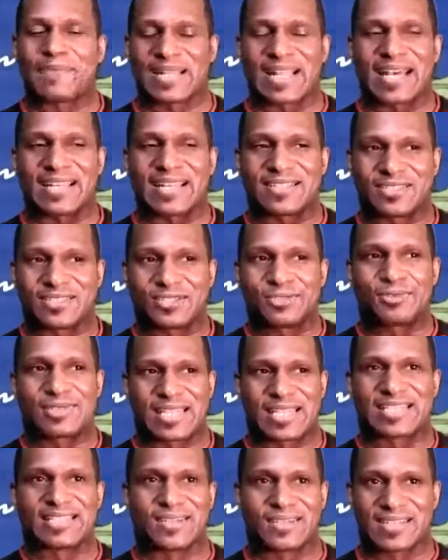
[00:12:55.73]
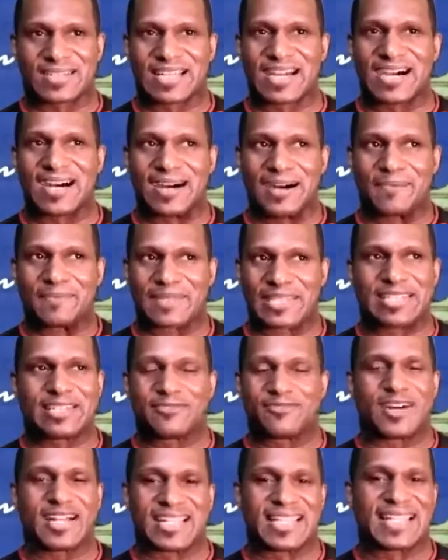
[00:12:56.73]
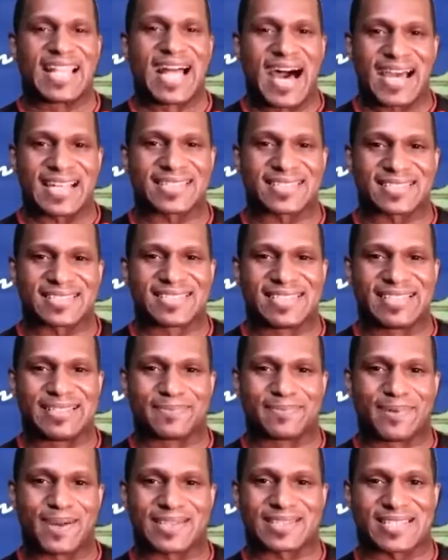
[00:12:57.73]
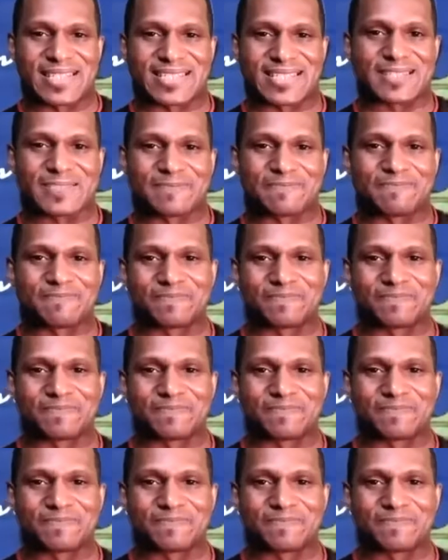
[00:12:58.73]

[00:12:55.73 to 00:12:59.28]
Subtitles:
I do tend to give a lot in the process.